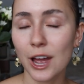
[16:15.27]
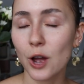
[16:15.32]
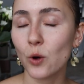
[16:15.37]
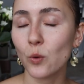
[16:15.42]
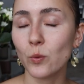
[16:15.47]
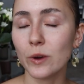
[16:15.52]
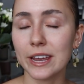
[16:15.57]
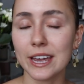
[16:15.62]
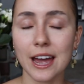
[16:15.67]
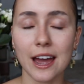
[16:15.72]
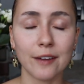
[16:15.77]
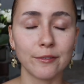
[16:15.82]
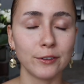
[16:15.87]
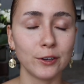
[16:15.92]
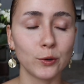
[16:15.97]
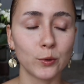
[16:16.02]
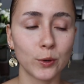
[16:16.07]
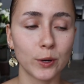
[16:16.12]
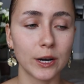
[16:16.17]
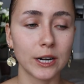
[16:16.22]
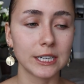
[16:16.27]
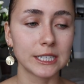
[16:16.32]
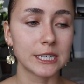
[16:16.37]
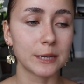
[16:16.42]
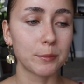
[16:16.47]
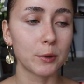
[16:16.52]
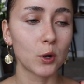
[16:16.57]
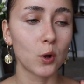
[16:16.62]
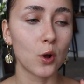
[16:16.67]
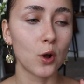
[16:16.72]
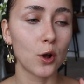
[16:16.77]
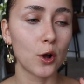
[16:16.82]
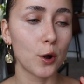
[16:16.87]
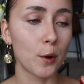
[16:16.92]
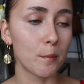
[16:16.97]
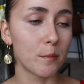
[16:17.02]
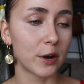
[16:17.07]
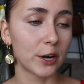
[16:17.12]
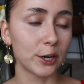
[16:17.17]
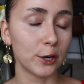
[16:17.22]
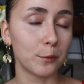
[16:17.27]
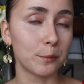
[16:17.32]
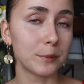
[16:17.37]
We have your typical Mario